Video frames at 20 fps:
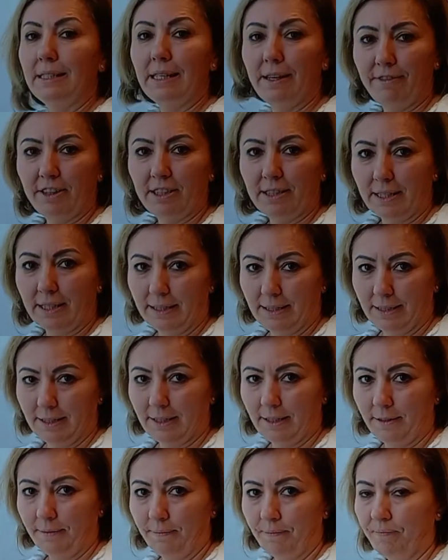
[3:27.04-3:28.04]
Dividend.
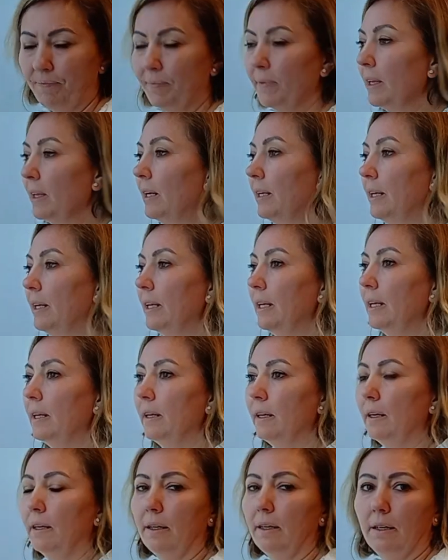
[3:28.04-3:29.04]

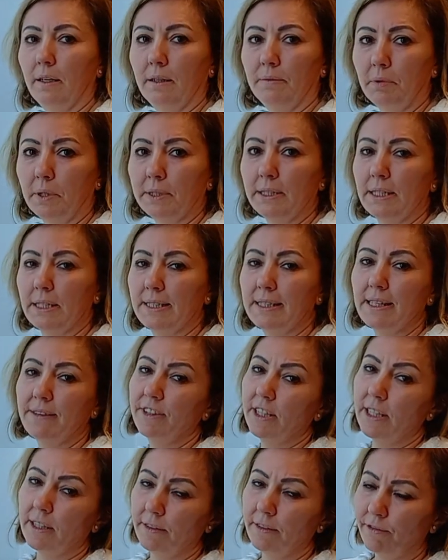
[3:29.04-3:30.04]
What is
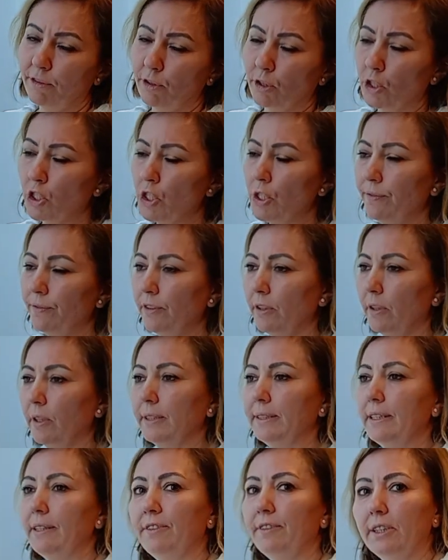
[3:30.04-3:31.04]
dividend? First of
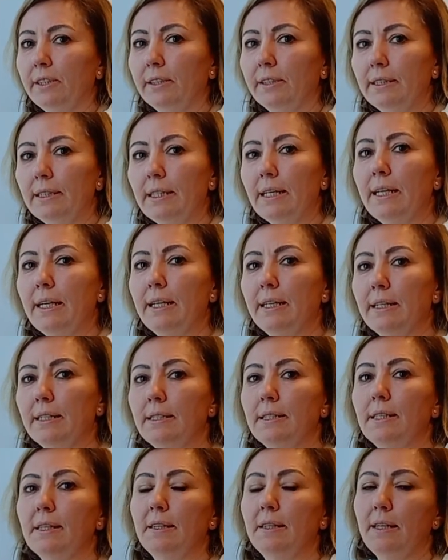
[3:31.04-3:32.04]
all, dividend
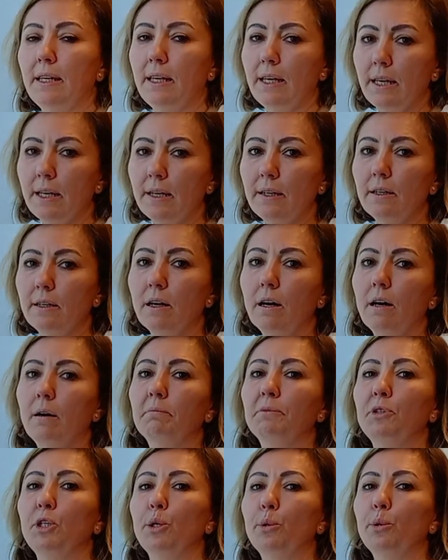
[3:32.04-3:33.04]
is the
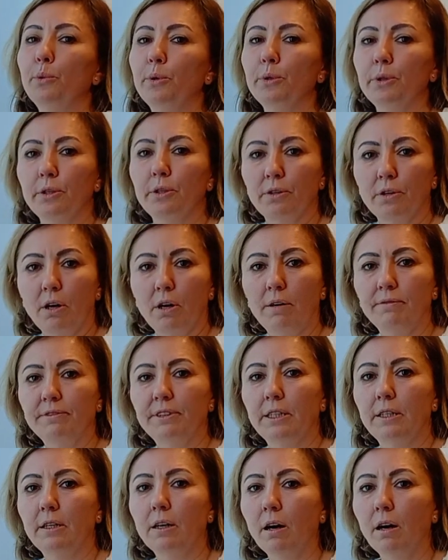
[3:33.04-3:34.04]
income the owner of
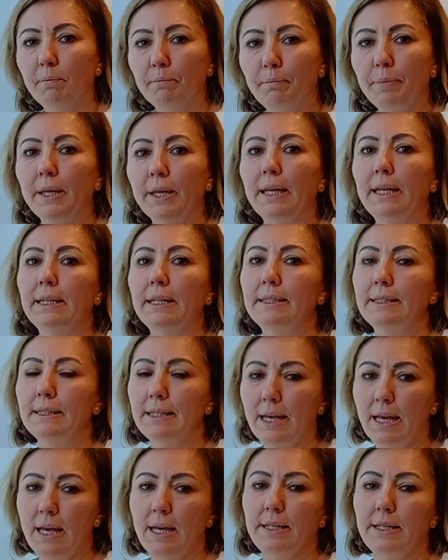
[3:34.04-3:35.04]
the company
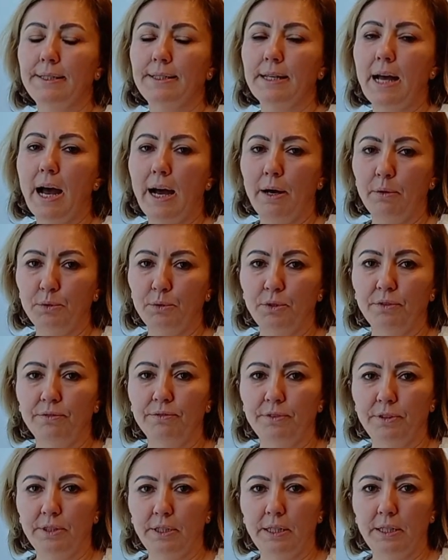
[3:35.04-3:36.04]
takes out of
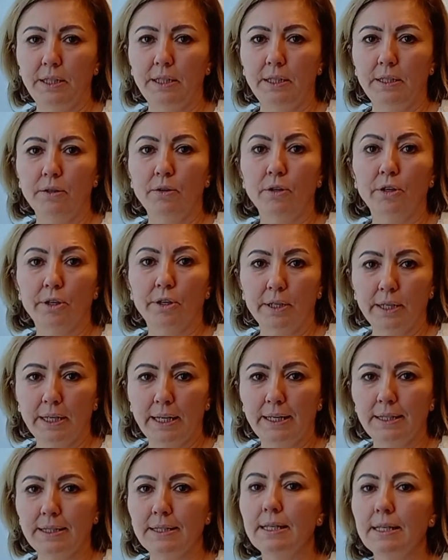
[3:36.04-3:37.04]
the
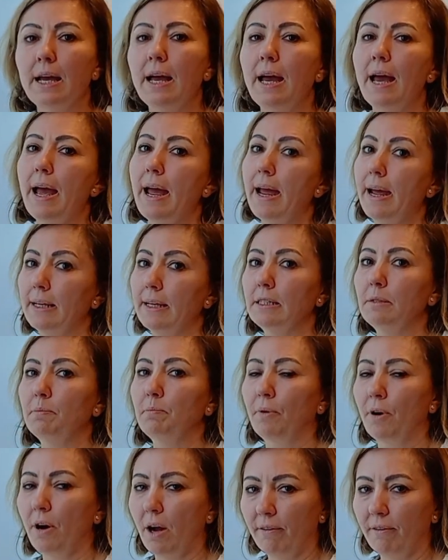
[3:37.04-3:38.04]
earnings as
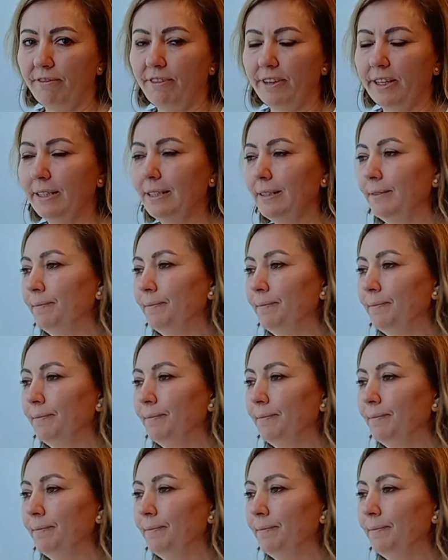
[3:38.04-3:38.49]
profit.